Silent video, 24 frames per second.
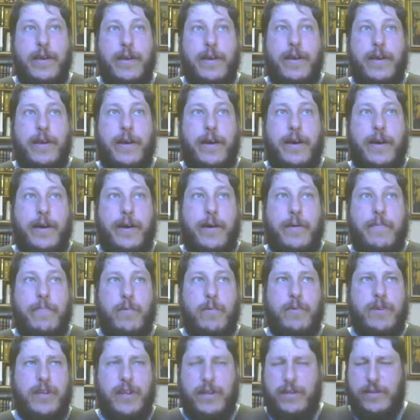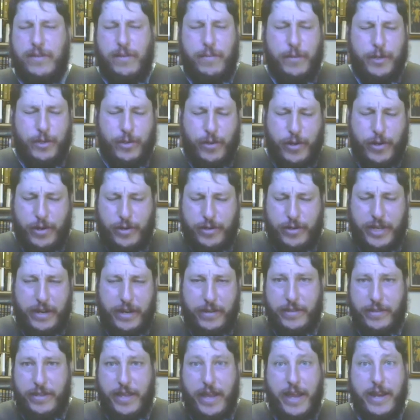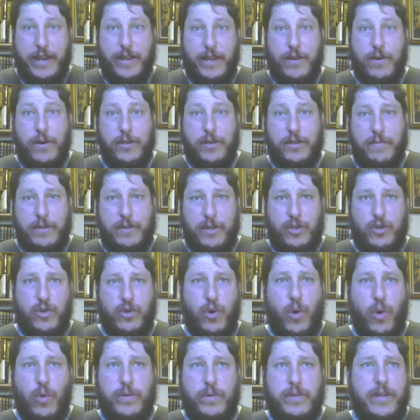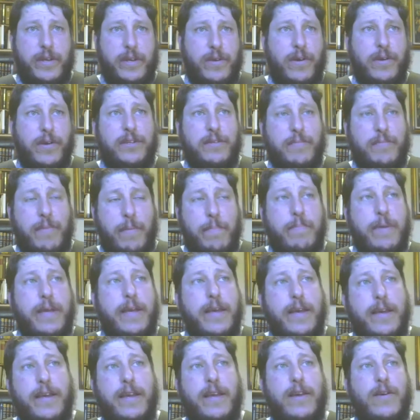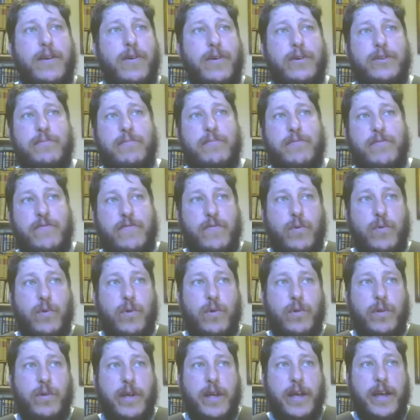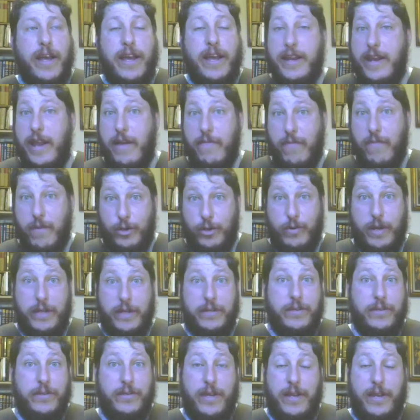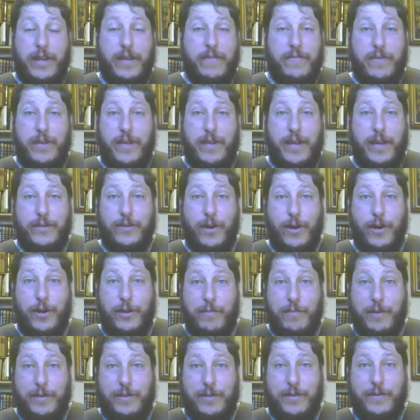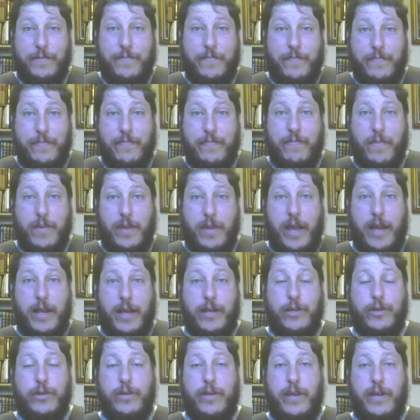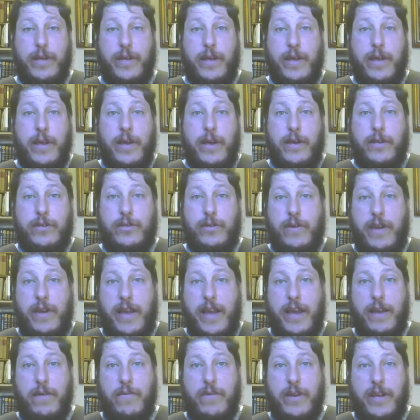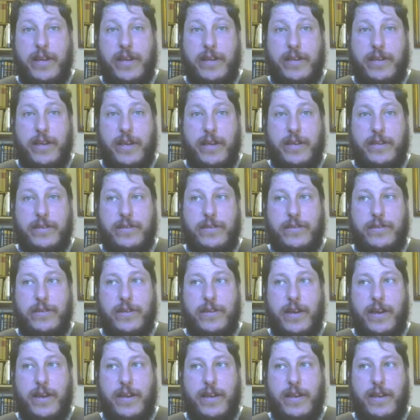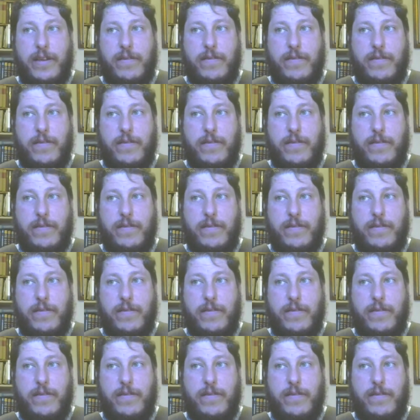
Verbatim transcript: um, which has a much longer title than that and he calls him a dolt he calls him a pig he calls him a fool never addresses any of the king's arguments actually so henry is uh,